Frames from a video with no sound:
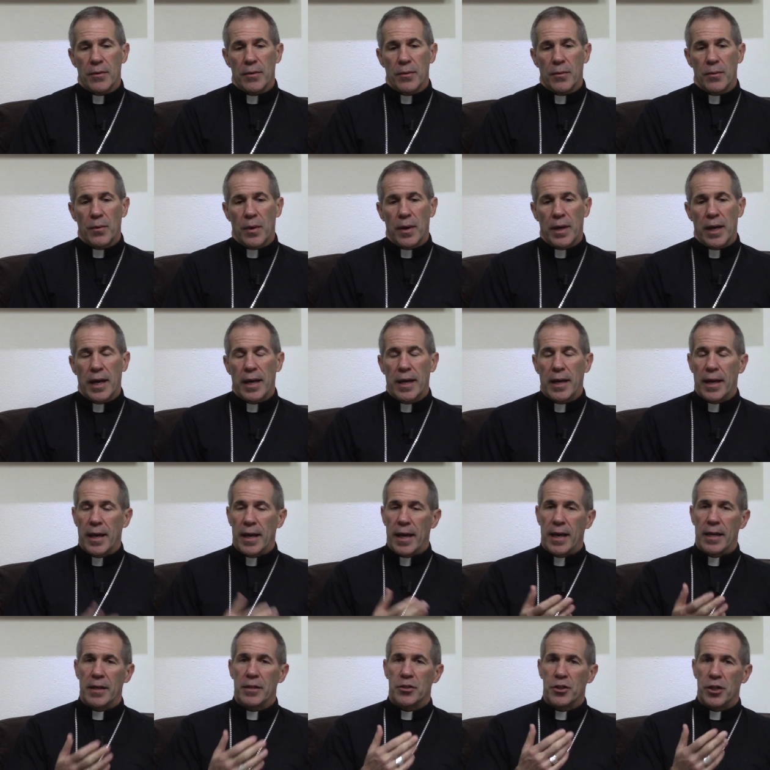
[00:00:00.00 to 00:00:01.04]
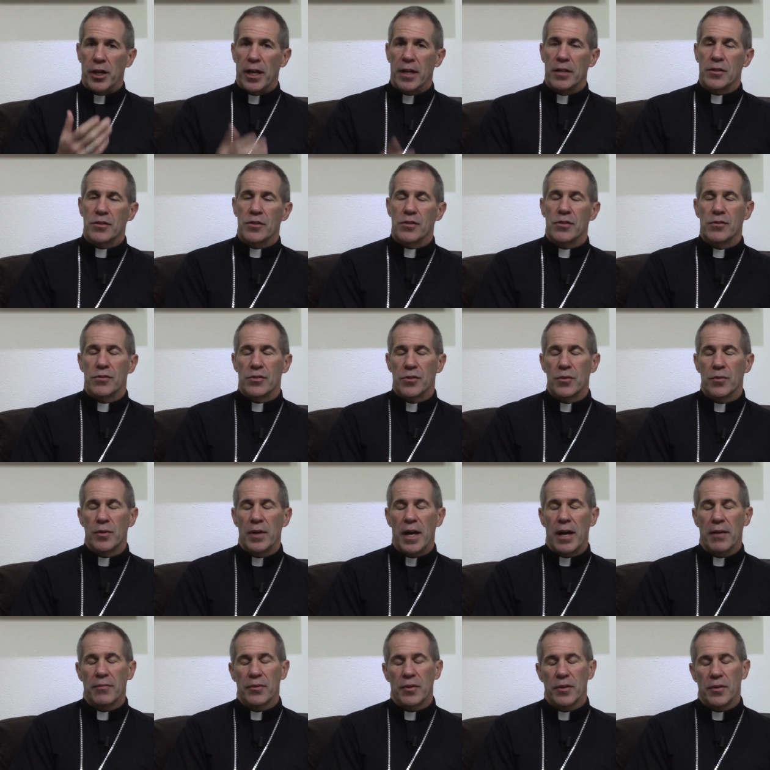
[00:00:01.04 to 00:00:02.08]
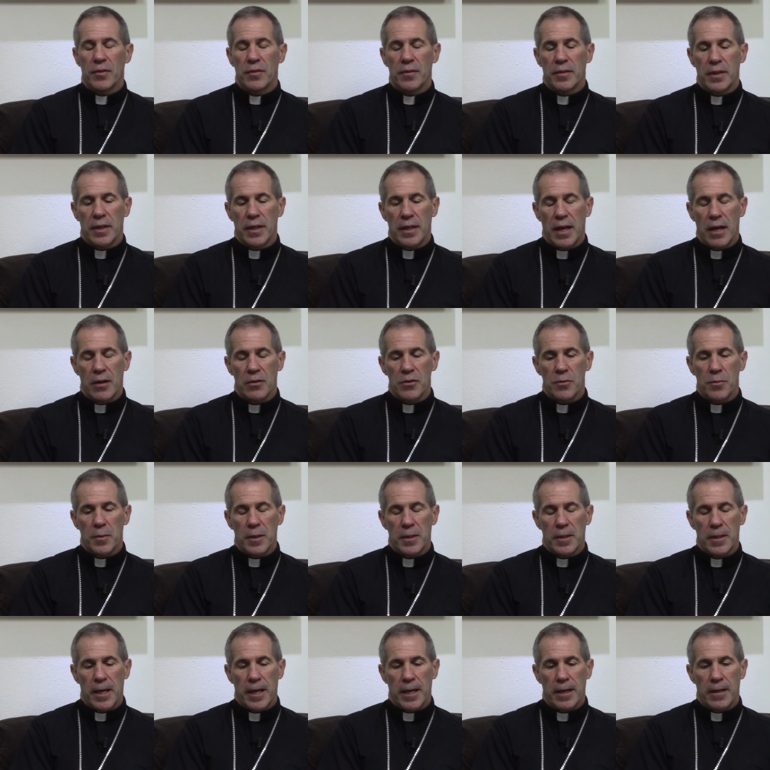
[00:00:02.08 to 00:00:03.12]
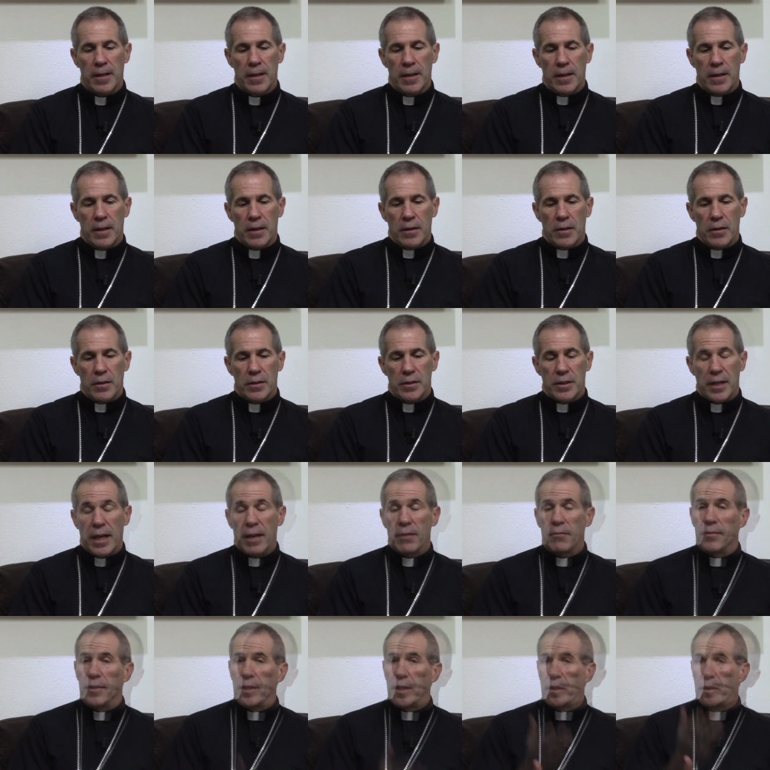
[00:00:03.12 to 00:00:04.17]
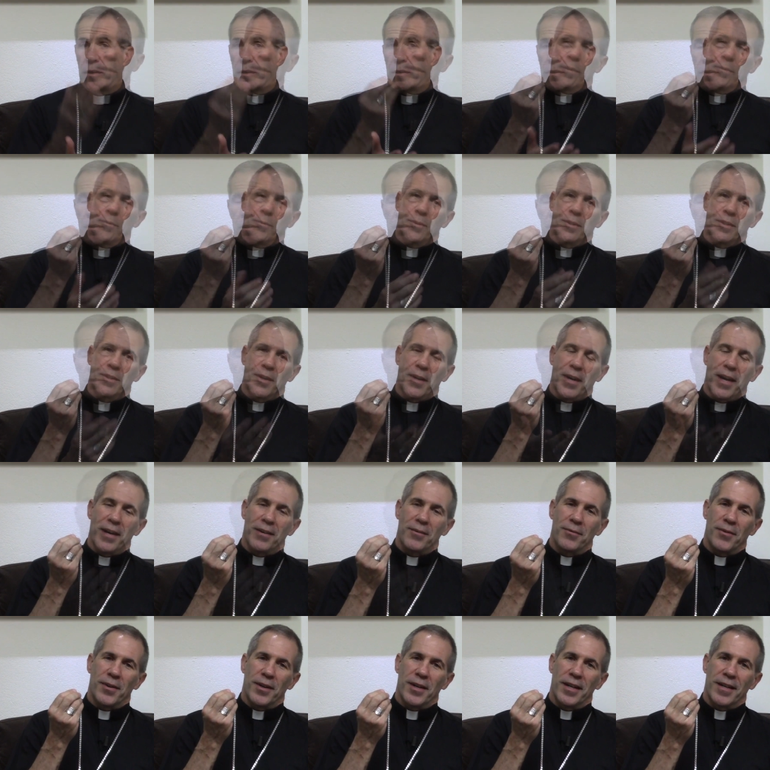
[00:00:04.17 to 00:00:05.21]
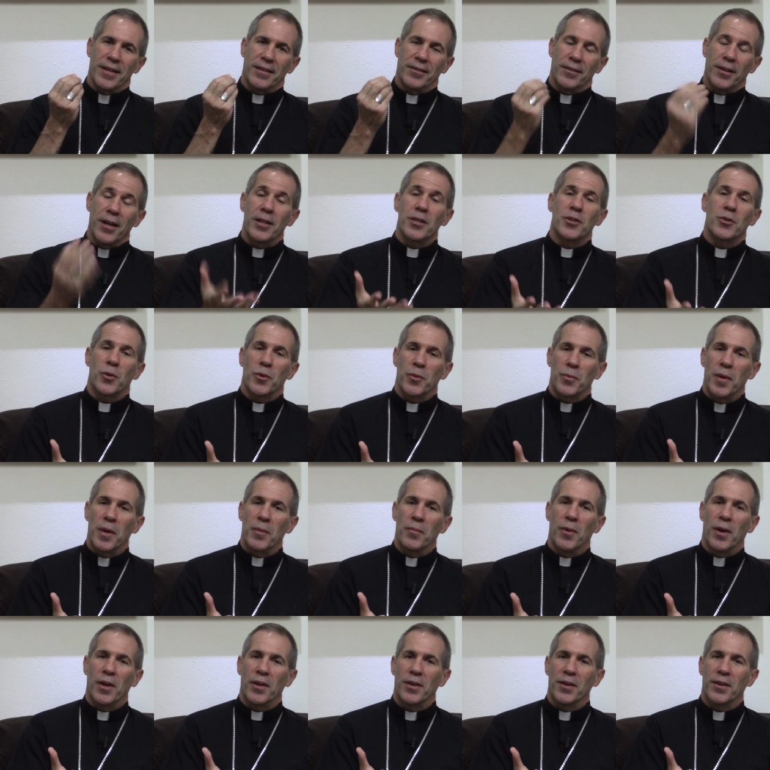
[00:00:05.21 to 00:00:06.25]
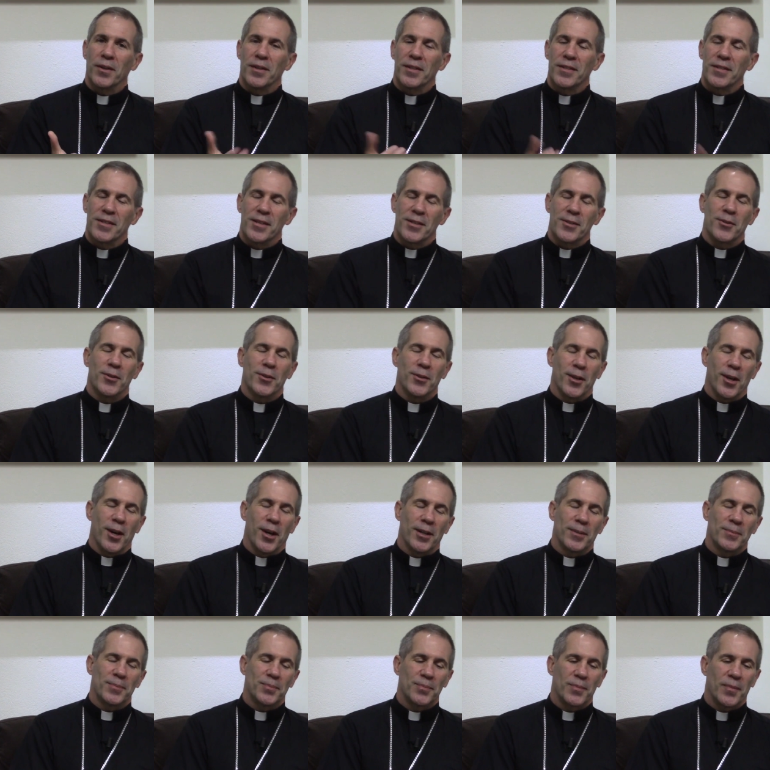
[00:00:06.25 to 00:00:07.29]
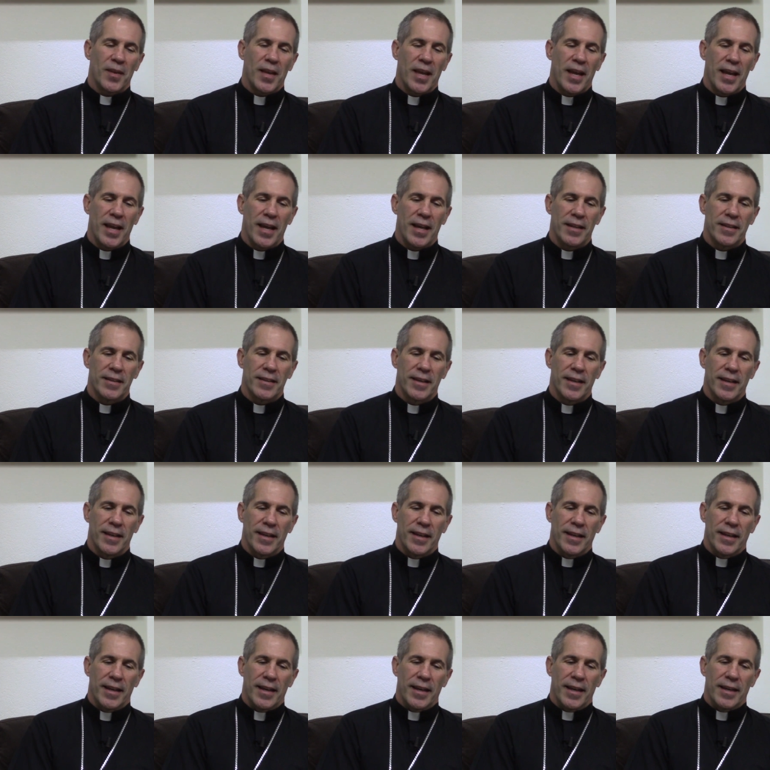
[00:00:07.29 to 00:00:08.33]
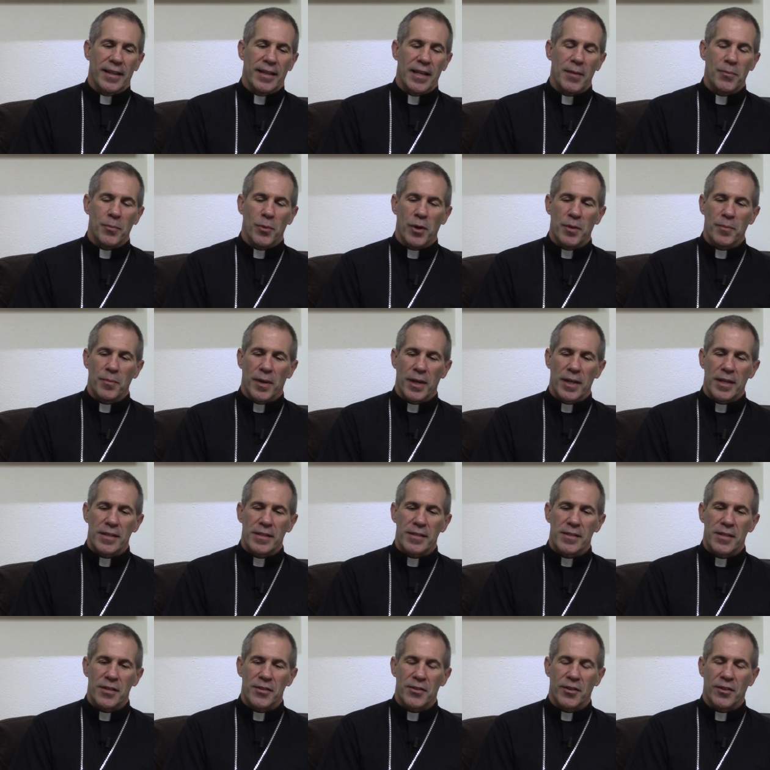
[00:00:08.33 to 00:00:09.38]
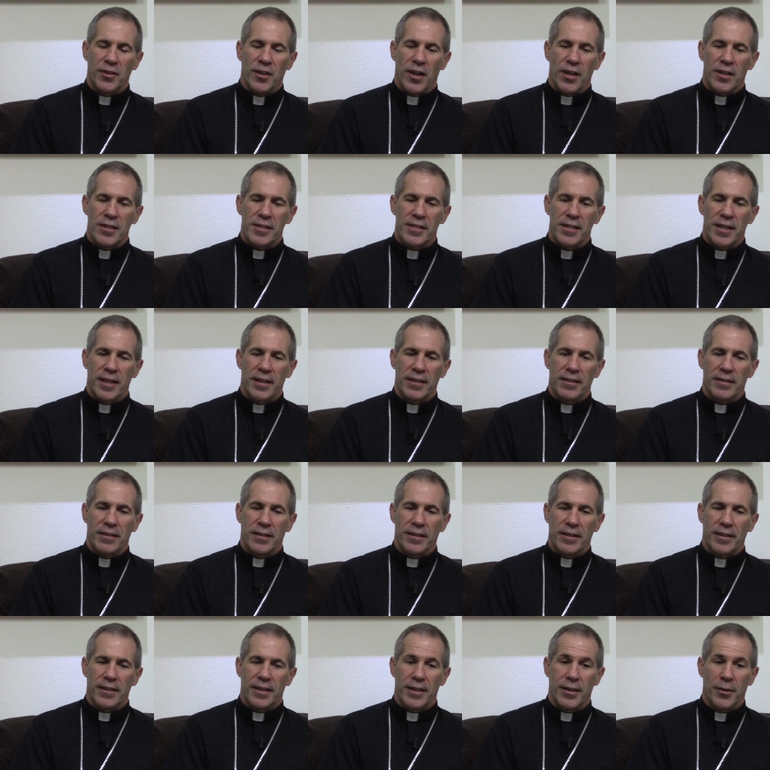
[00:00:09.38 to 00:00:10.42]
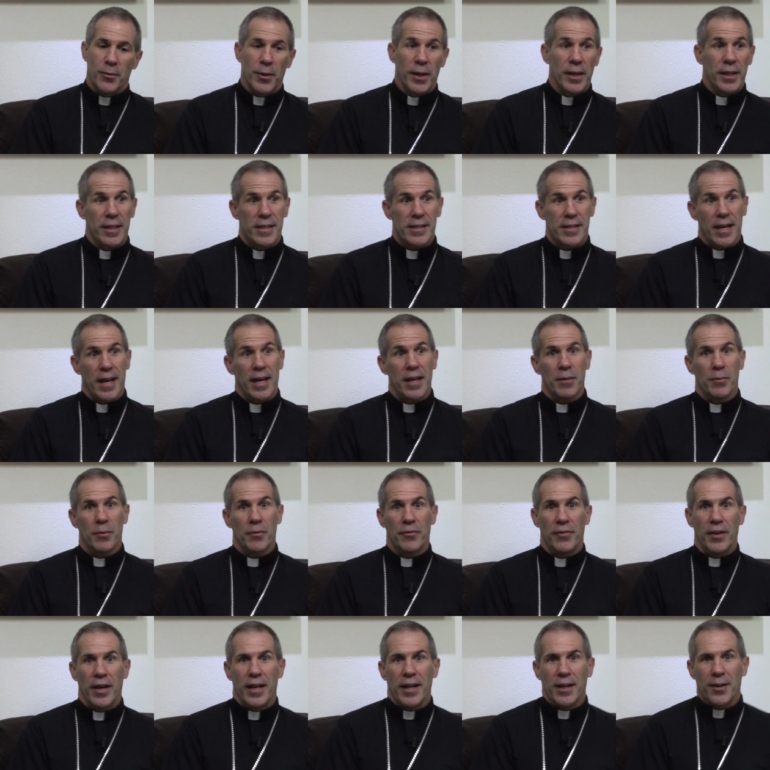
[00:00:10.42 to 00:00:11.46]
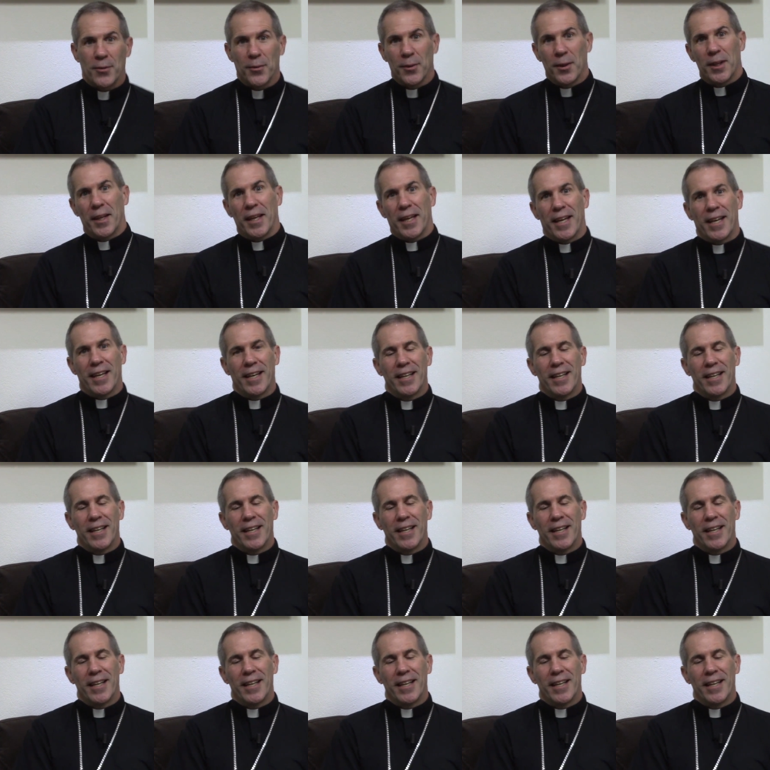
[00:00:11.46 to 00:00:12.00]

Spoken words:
when I had a chance soon after the announcement that to have dinner or to have lunch with my brother and sister-in-law. And at that point, my sister-in-law said, in a way that's kind of prophetic, really,